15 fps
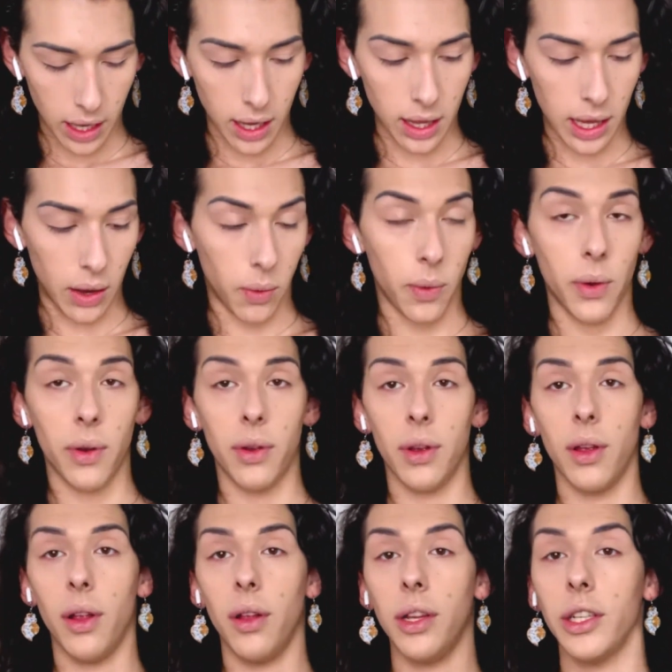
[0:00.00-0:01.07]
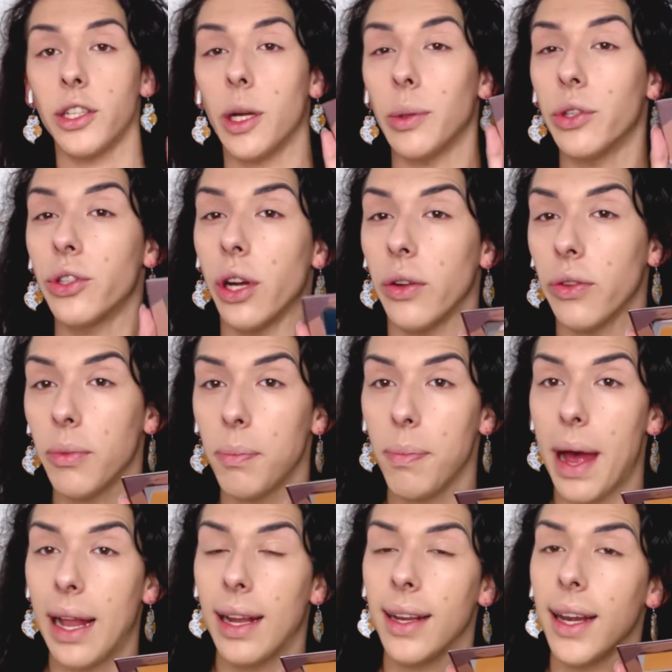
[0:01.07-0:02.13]
Now, the Sculpt and Soften
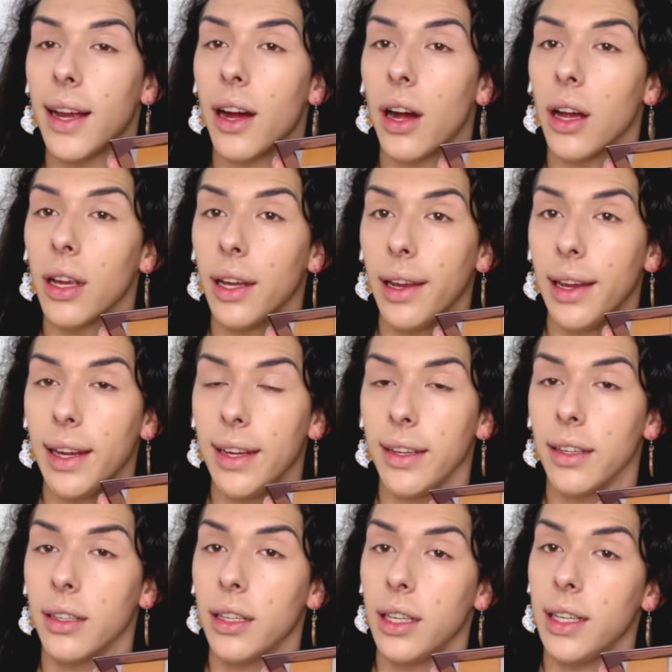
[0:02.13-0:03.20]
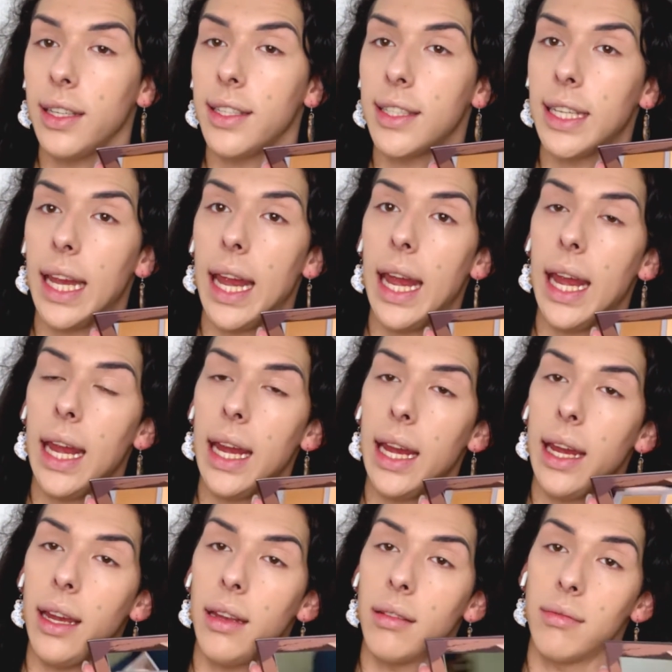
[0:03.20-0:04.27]
palette is
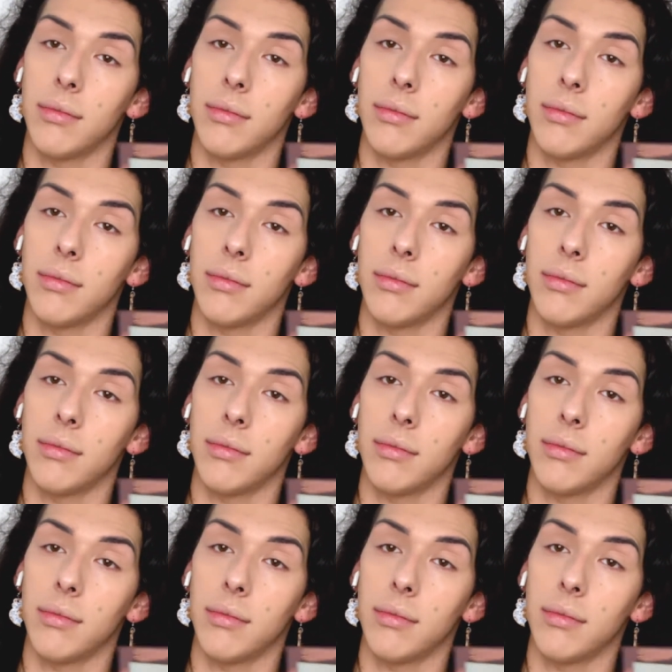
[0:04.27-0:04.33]
a